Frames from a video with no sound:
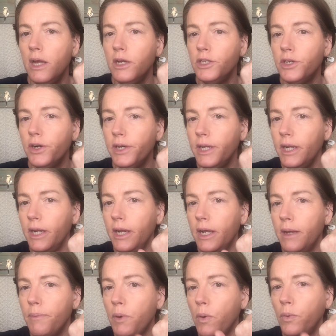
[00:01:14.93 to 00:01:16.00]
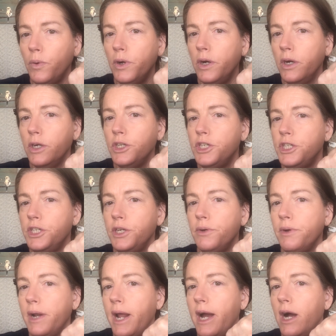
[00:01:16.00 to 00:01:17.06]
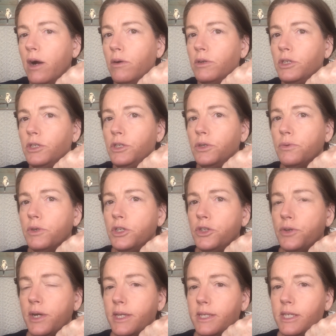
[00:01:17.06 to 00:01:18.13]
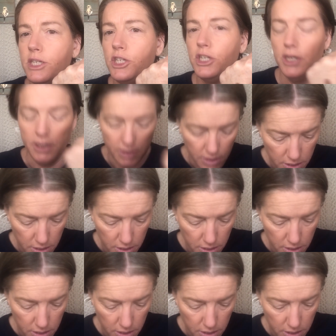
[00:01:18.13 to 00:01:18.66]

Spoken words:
darken it up or sheer it out to a transition.